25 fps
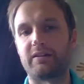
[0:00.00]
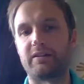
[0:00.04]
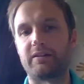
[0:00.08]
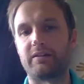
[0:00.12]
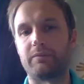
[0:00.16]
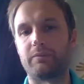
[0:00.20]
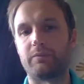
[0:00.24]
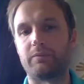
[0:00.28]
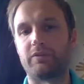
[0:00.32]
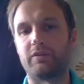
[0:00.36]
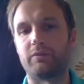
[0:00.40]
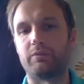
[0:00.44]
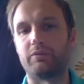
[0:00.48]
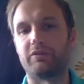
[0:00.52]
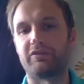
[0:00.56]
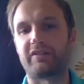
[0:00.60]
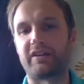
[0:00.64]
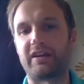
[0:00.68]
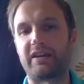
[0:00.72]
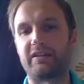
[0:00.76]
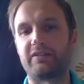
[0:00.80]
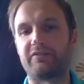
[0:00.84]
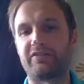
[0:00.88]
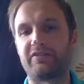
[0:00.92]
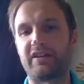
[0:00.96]
there was
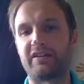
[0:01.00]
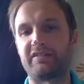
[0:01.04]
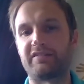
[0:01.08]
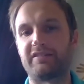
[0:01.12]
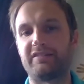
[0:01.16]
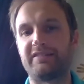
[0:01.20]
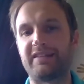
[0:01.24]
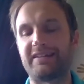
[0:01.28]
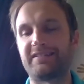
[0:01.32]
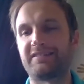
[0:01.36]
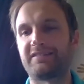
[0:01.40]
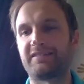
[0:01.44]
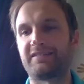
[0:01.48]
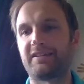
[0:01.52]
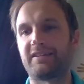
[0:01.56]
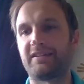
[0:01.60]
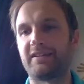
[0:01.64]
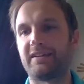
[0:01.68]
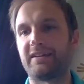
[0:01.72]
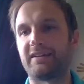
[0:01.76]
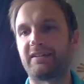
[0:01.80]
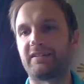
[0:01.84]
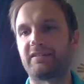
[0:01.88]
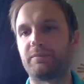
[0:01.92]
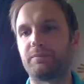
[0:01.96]
kind of this
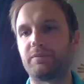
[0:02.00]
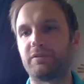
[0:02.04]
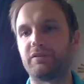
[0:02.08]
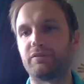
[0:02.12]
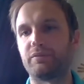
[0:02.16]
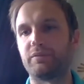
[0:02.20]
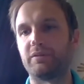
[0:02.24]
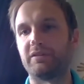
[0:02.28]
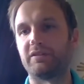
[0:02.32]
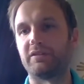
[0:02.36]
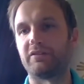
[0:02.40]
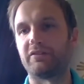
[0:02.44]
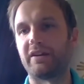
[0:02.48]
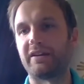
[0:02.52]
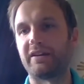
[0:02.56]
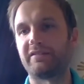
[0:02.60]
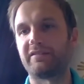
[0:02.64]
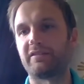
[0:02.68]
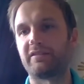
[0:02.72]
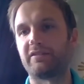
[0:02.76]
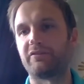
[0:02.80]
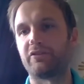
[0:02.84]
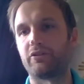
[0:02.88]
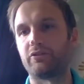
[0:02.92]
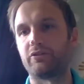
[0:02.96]
disconnect between the
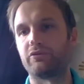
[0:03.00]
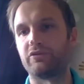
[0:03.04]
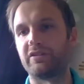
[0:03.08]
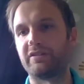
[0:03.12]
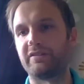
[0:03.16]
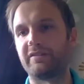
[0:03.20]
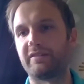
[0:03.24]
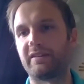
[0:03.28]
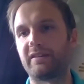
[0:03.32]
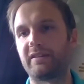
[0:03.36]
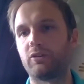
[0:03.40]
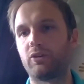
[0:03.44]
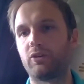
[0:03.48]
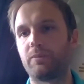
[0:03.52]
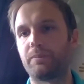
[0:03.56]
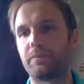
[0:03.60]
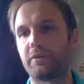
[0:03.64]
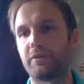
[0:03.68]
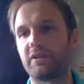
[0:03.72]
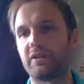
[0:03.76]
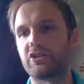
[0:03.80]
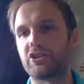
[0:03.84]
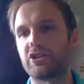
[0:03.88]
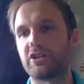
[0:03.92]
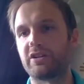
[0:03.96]
rest of our retail
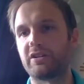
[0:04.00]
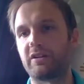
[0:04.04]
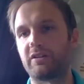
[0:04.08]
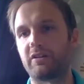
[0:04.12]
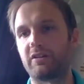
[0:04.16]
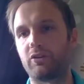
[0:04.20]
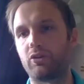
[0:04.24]
operation and our